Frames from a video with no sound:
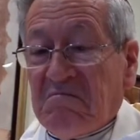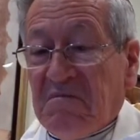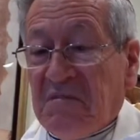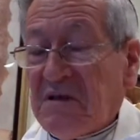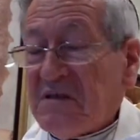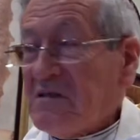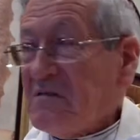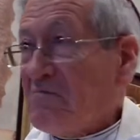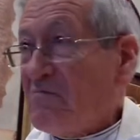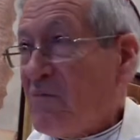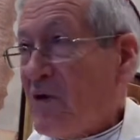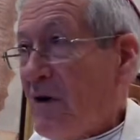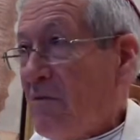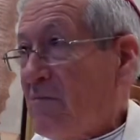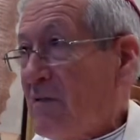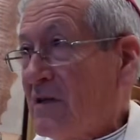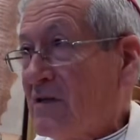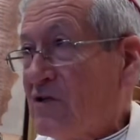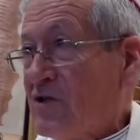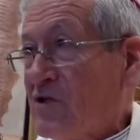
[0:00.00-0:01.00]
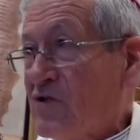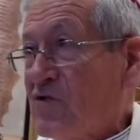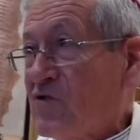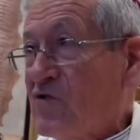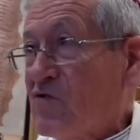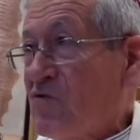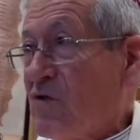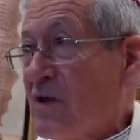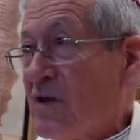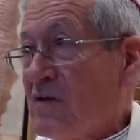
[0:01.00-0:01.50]
is probably just
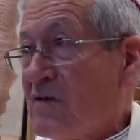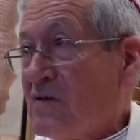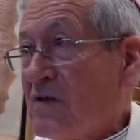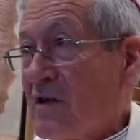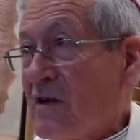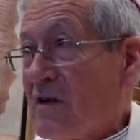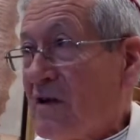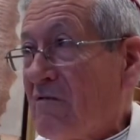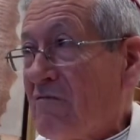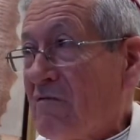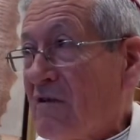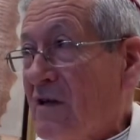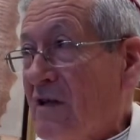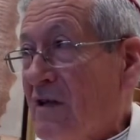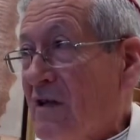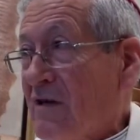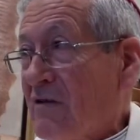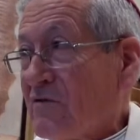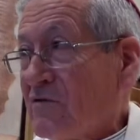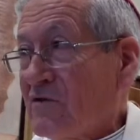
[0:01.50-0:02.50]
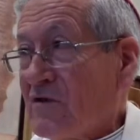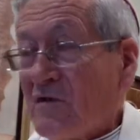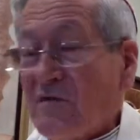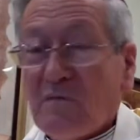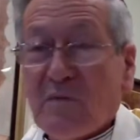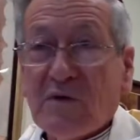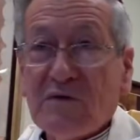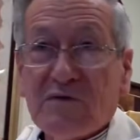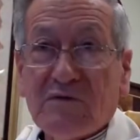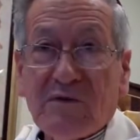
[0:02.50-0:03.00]
streets and everything else
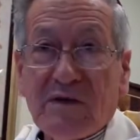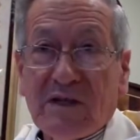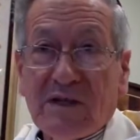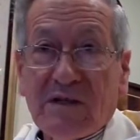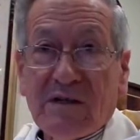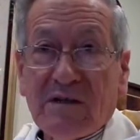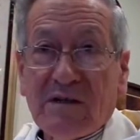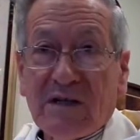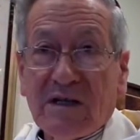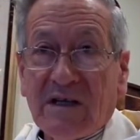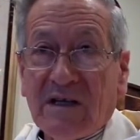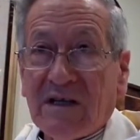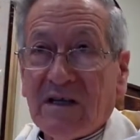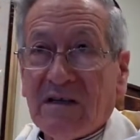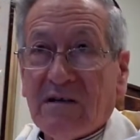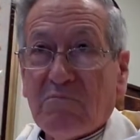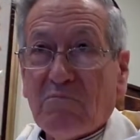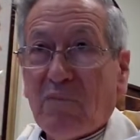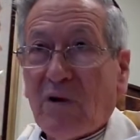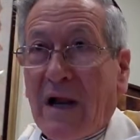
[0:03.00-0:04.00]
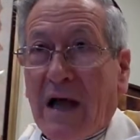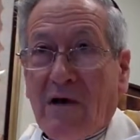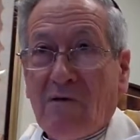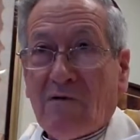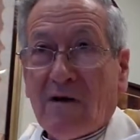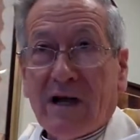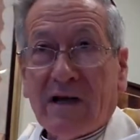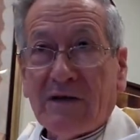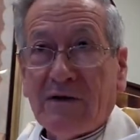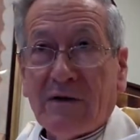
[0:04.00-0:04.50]
of Madrid and
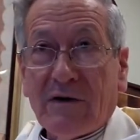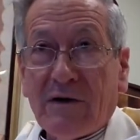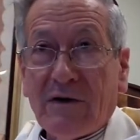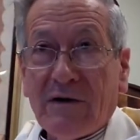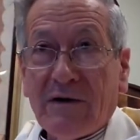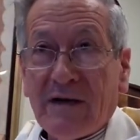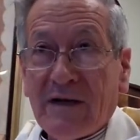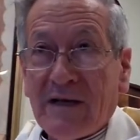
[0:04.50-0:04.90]
plowed under.